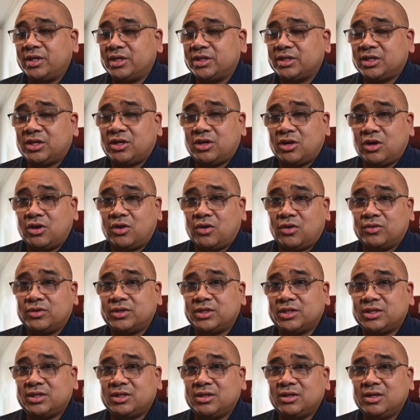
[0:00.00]
this
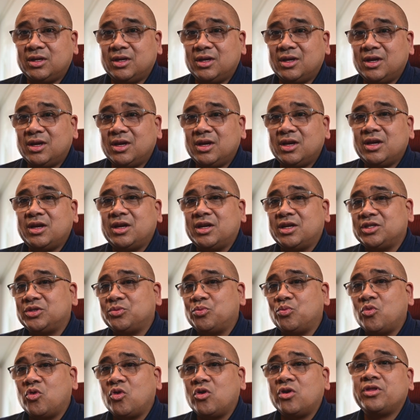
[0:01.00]
coast is
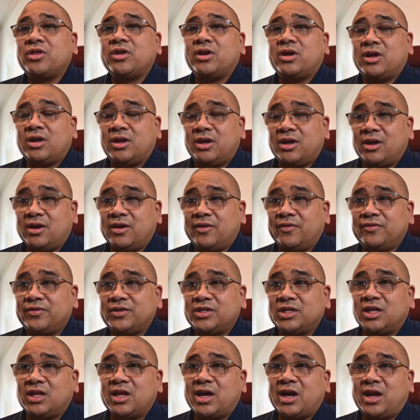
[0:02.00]
more than enough
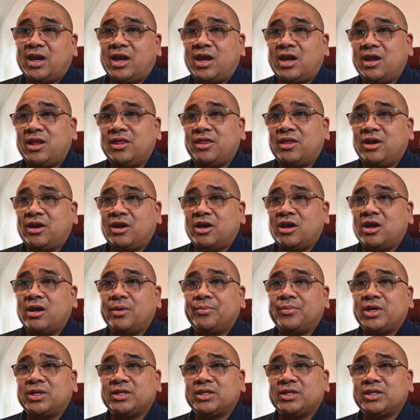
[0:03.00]
to light anything up.